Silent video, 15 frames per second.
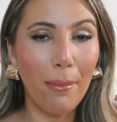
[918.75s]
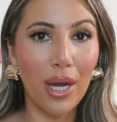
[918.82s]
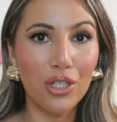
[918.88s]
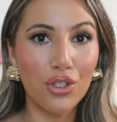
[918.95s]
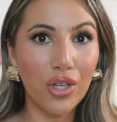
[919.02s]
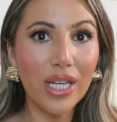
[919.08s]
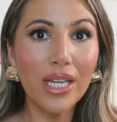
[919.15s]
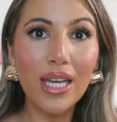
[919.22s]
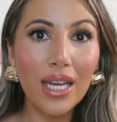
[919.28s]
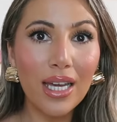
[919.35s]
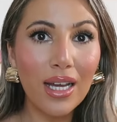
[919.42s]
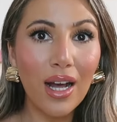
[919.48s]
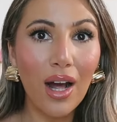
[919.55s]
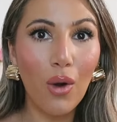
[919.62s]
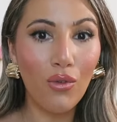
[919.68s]
my
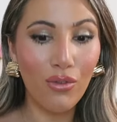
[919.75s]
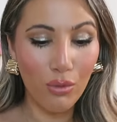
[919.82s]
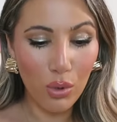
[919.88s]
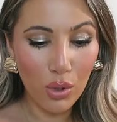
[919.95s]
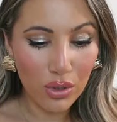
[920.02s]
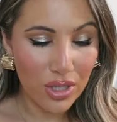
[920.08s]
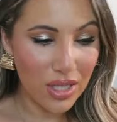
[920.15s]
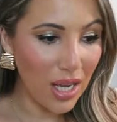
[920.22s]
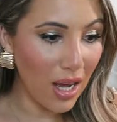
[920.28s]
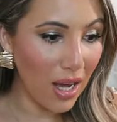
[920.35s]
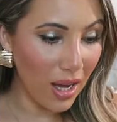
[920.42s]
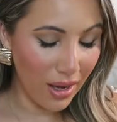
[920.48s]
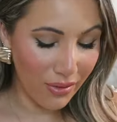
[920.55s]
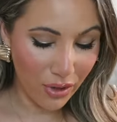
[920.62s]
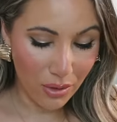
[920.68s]
drinking of
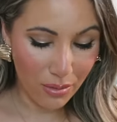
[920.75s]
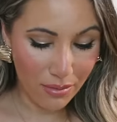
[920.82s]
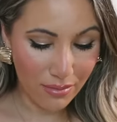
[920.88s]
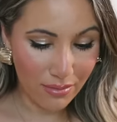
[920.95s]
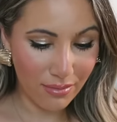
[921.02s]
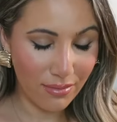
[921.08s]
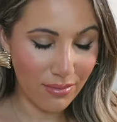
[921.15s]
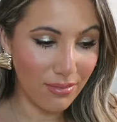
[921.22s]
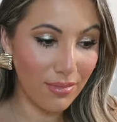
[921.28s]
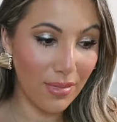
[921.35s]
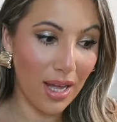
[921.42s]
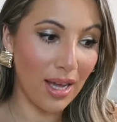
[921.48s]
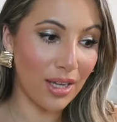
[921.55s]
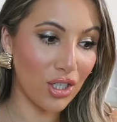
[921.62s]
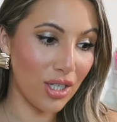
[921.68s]
water. I've got,
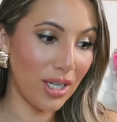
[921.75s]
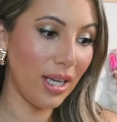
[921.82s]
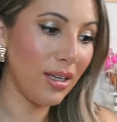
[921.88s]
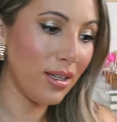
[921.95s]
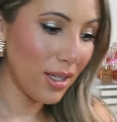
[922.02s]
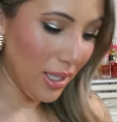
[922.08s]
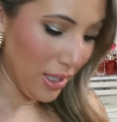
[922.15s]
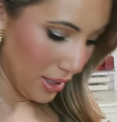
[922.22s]
actually,